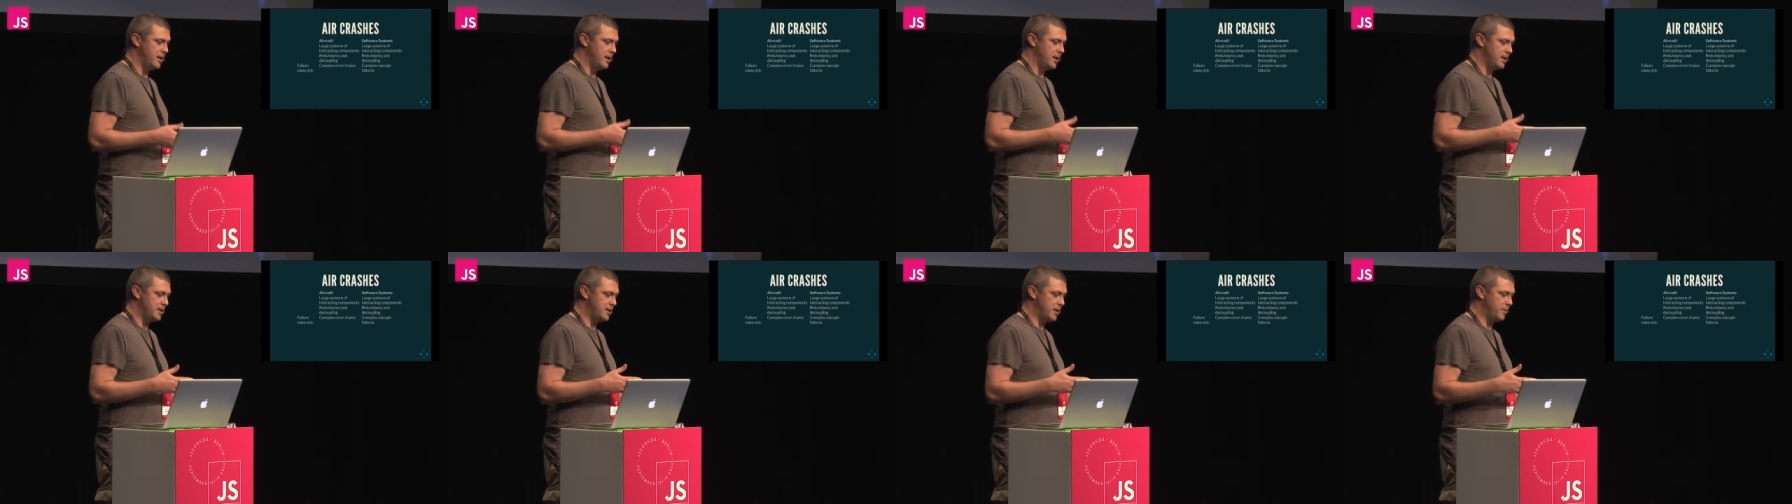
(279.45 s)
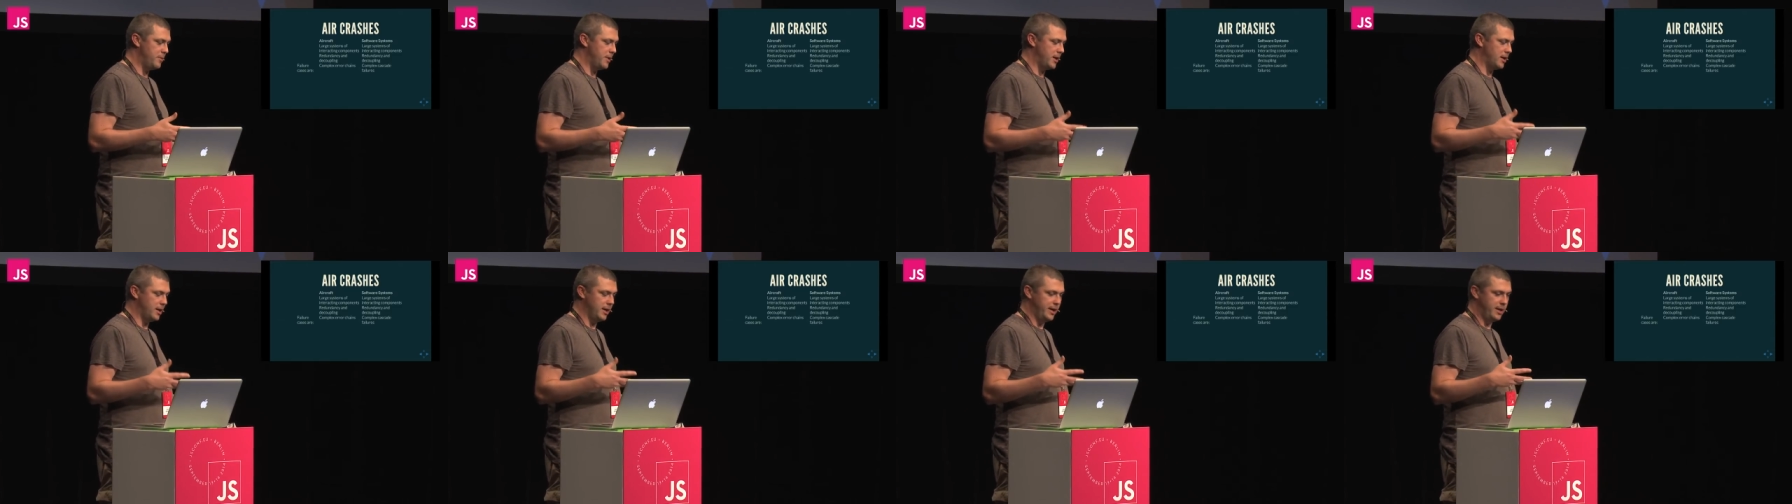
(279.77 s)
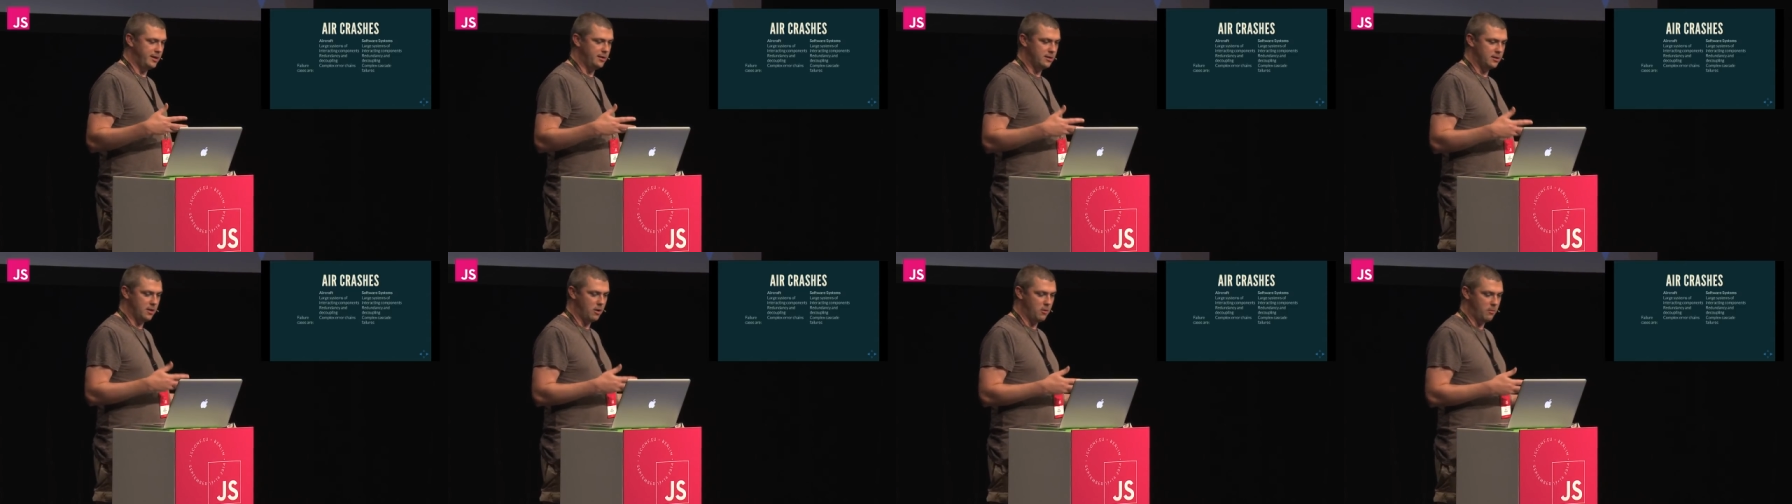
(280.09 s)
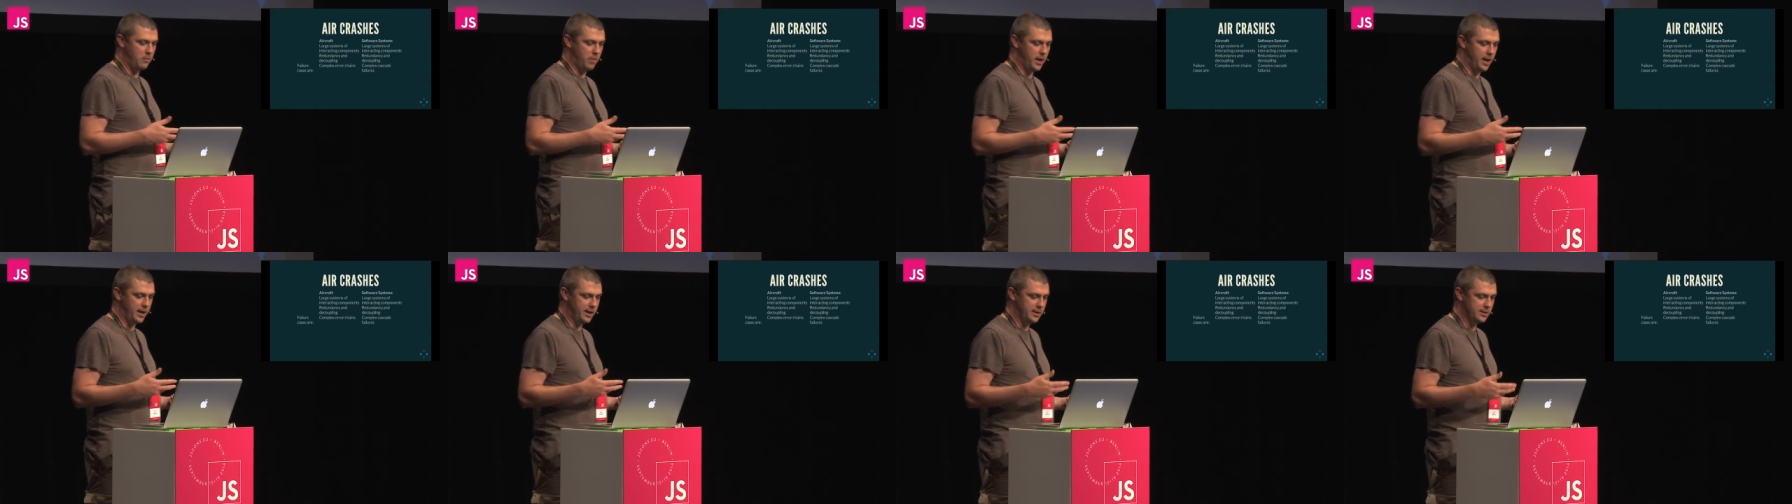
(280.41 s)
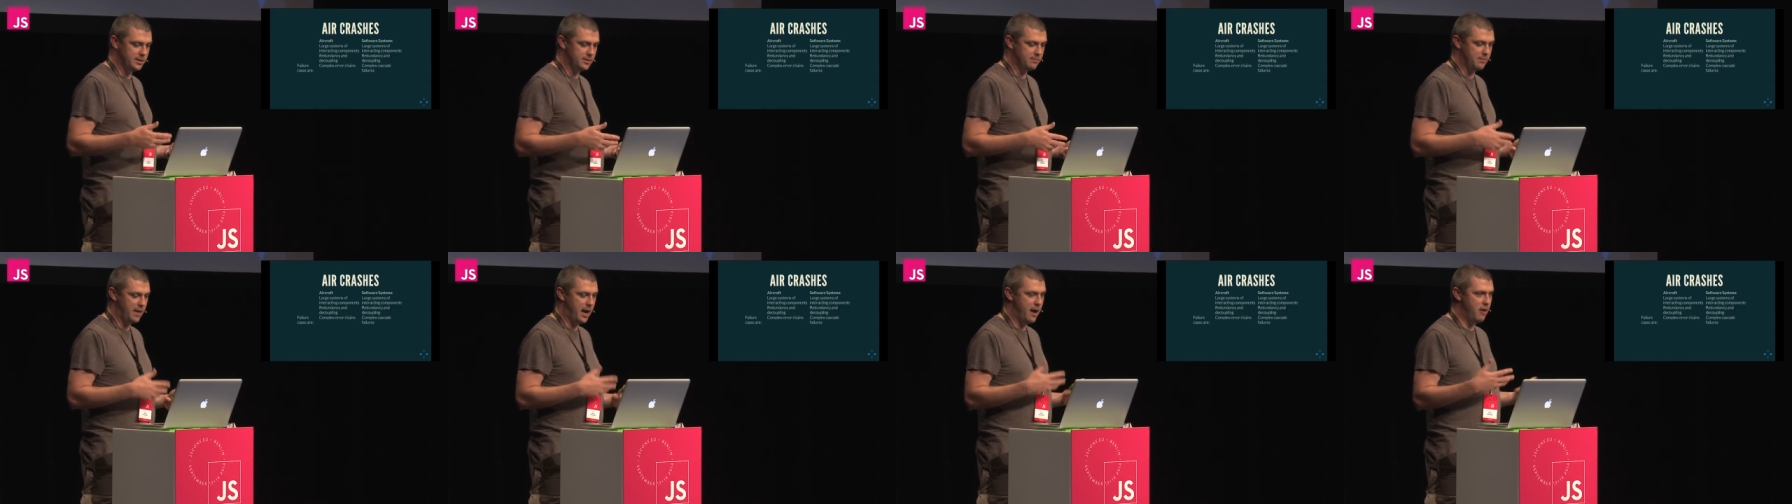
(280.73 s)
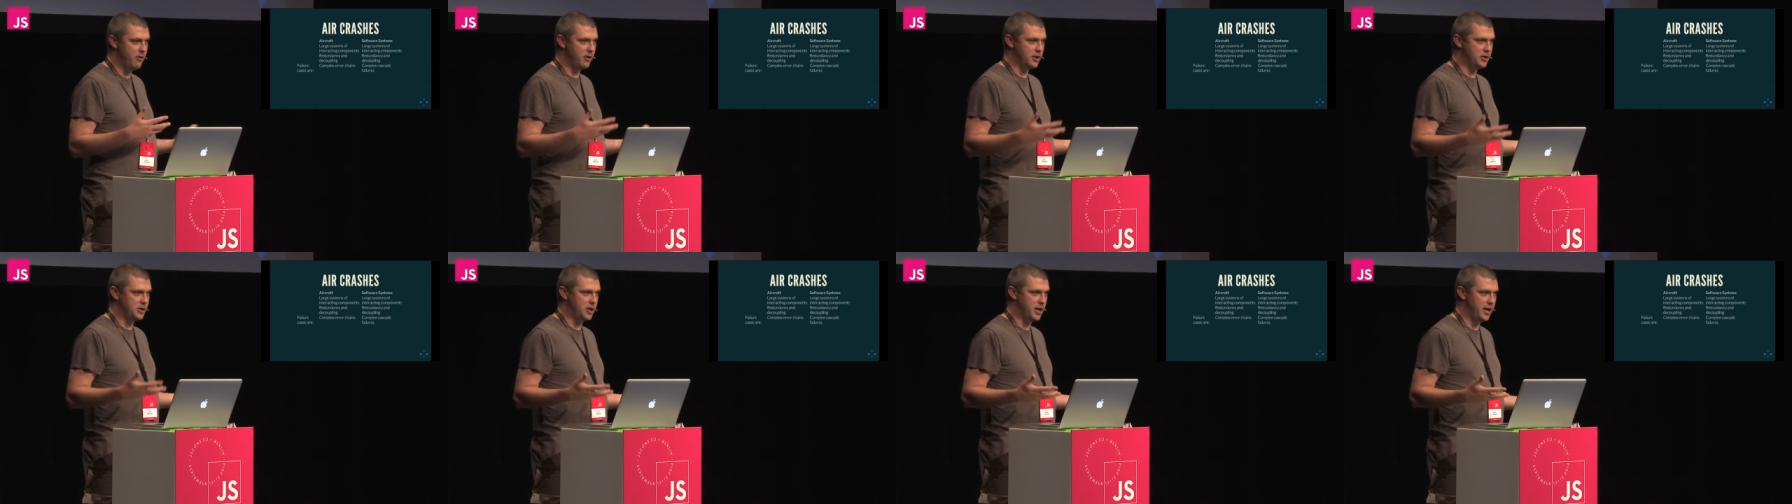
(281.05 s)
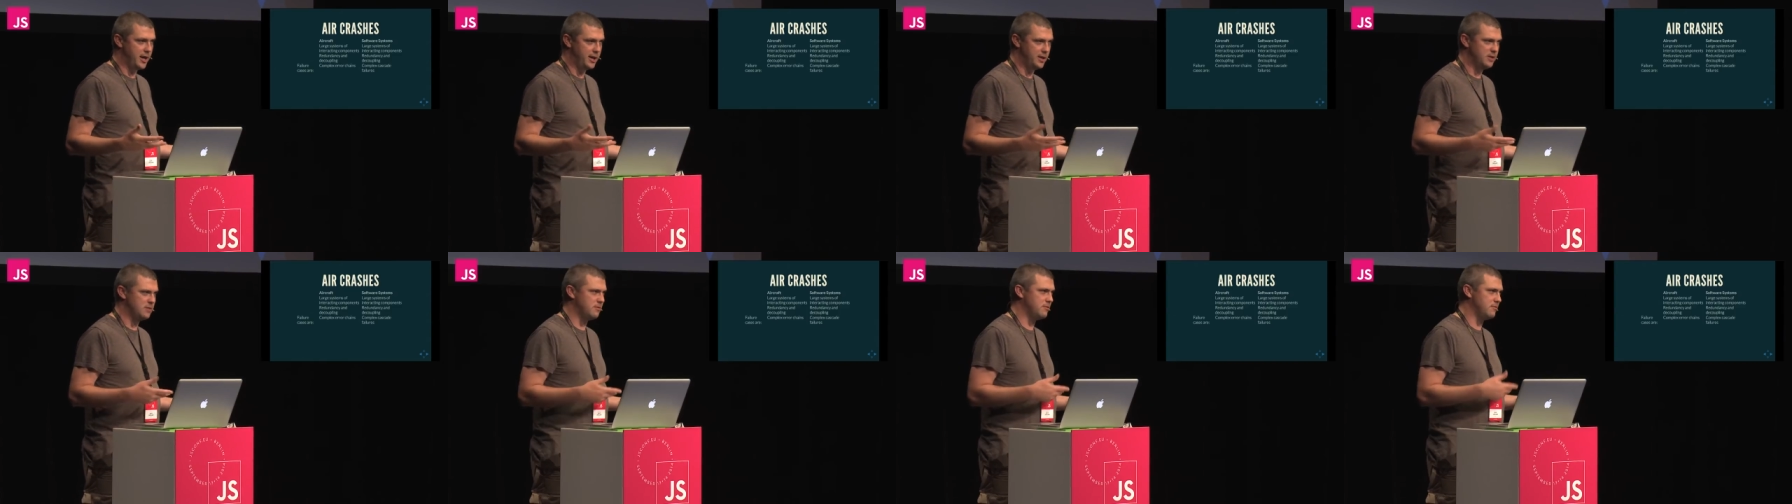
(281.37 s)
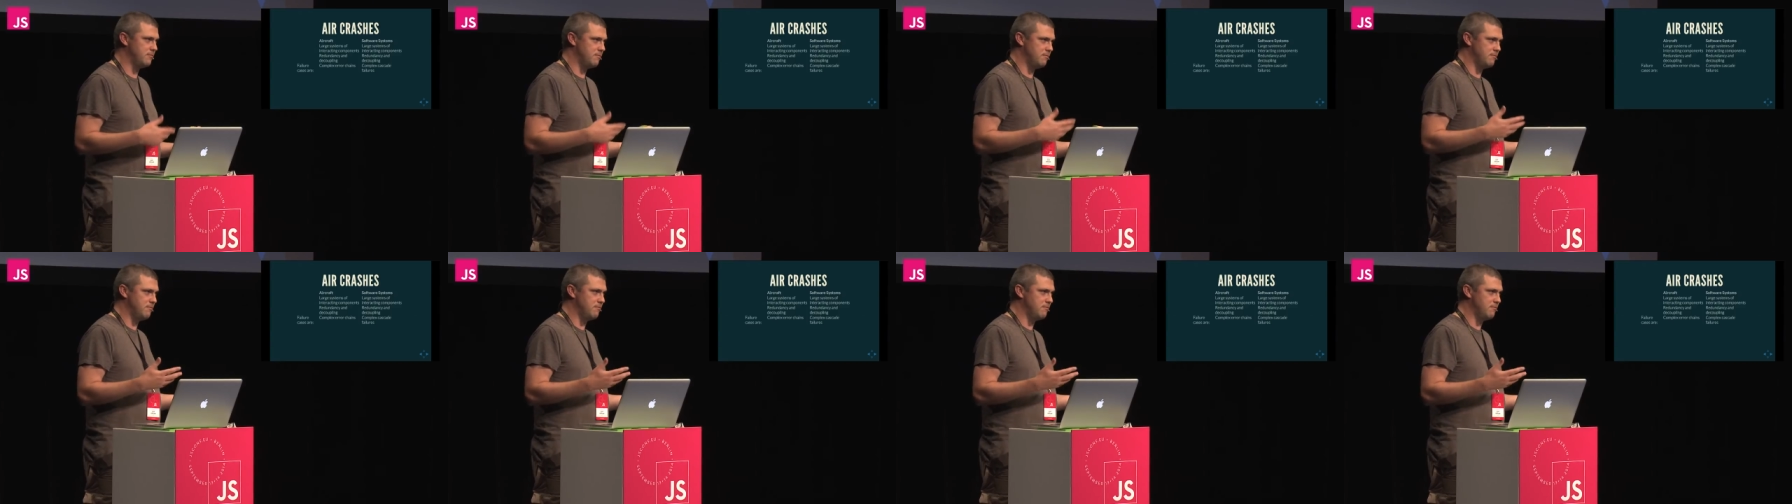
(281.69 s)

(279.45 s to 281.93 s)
are typically complex error chains.